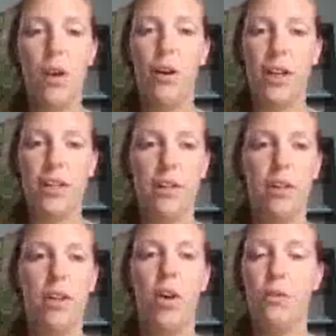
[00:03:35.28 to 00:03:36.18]
Alright,
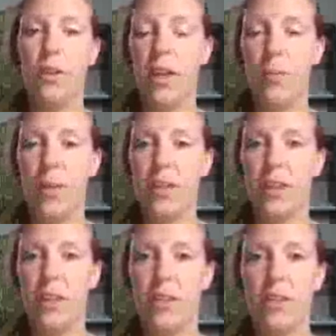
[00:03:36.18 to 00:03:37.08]
hopefully that makes
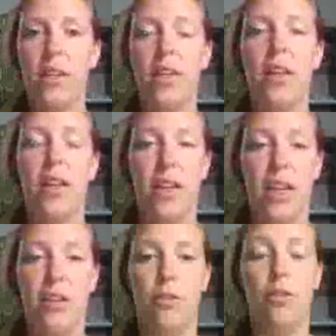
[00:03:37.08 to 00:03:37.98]
sense, and
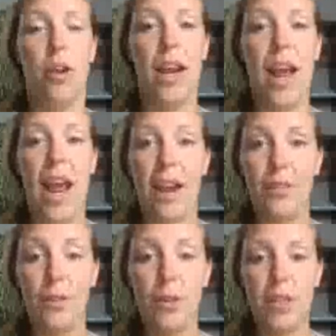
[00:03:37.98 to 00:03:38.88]
again, you do not have
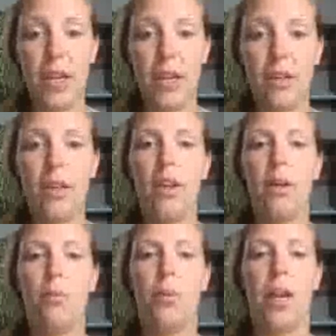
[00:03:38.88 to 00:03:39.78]
to attend,
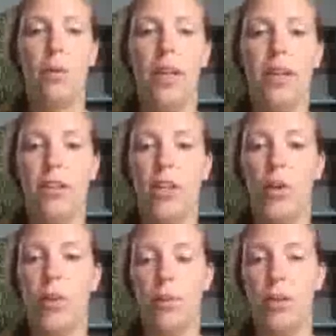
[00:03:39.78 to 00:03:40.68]
but I would like to
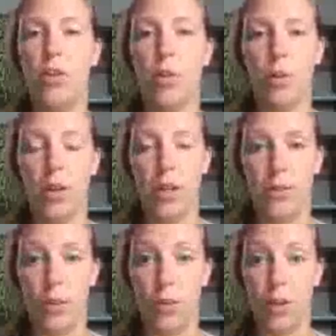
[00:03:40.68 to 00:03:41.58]
know when the majority
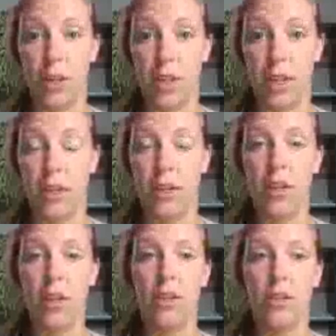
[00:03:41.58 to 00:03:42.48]
of you can attend
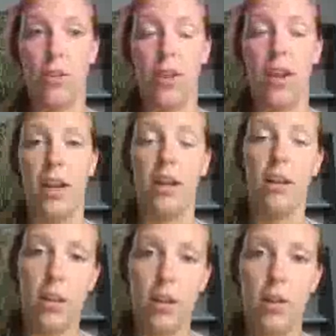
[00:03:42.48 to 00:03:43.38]
so that I
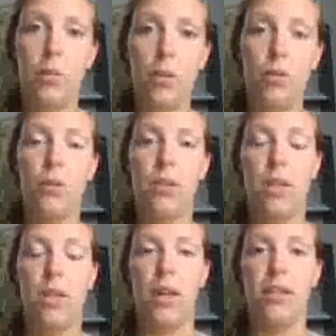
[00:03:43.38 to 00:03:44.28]
use
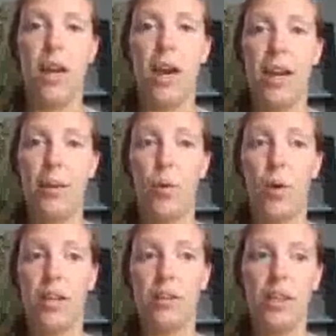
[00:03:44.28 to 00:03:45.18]
that time
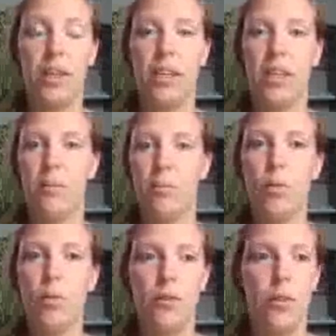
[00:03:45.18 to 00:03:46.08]
wisely and get
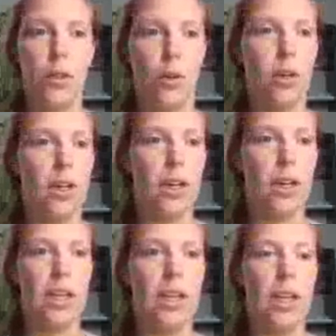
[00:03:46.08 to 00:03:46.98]
most of you
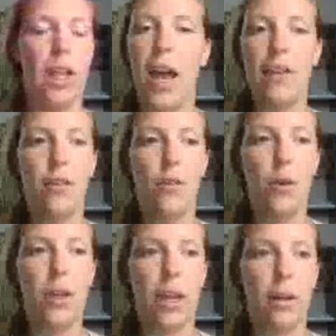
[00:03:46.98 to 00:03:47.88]
in live if we
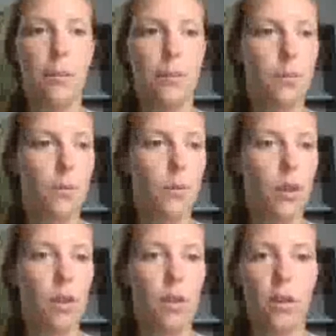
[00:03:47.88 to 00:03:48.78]
can.
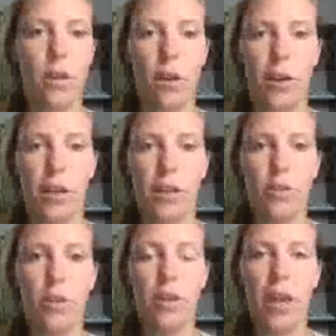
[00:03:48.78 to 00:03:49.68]
Alright, let's
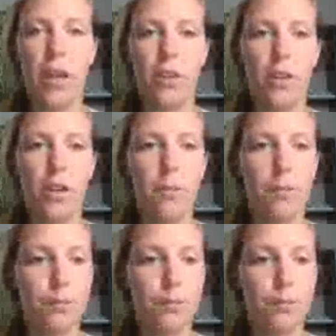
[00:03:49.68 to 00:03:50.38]
go to the calendar.